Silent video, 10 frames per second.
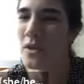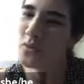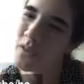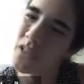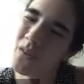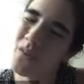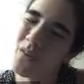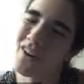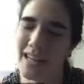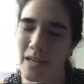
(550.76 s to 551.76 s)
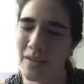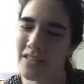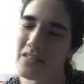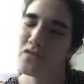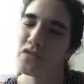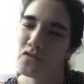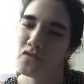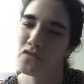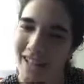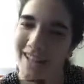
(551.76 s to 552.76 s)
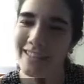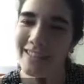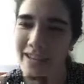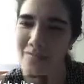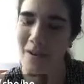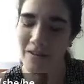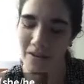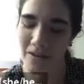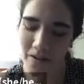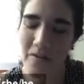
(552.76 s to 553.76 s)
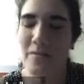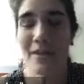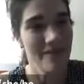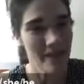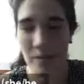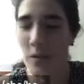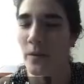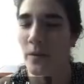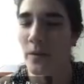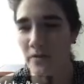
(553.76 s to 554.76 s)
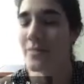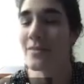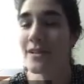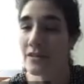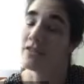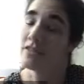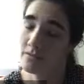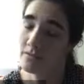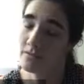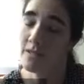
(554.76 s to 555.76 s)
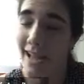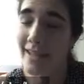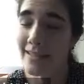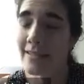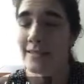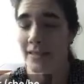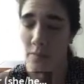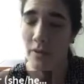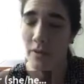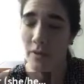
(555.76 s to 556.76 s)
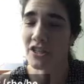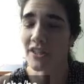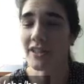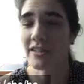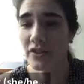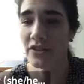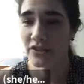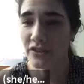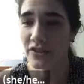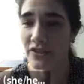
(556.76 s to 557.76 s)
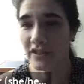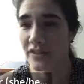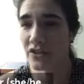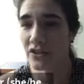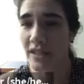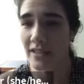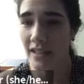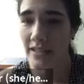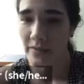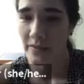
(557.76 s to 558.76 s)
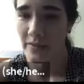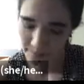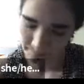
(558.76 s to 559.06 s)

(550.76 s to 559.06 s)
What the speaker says: which we knew already, because if you have trivial Alexander polynomial, then by famous work of Friedman, your slice topologically, and so you're certainly 0 shake slice.